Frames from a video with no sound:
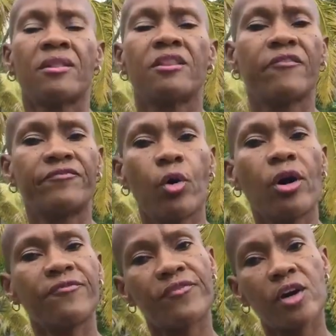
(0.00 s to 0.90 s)
The
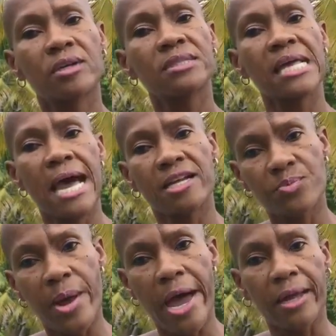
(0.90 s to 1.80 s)
Ford Focus
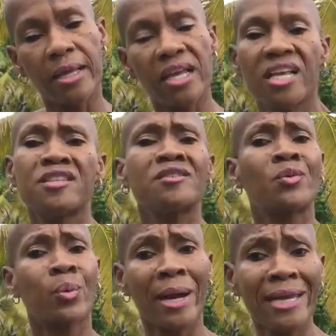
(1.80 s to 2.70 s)
hatchback is
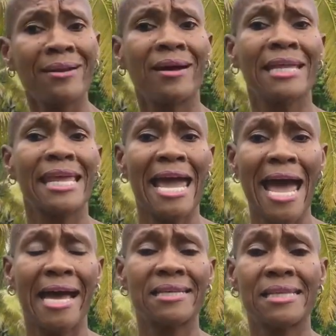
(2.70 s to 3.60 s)
great on
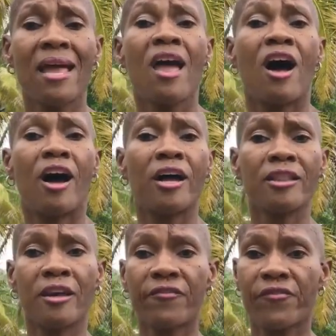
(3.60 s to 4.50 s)
gas on
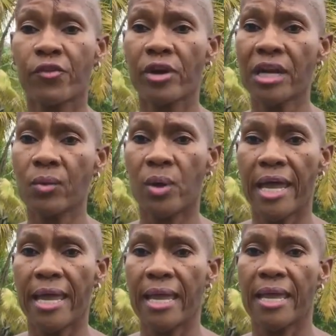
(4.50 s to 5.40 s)
the
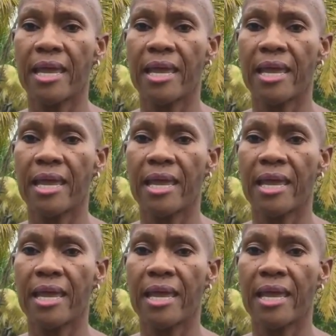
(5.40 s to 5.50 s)
freeway.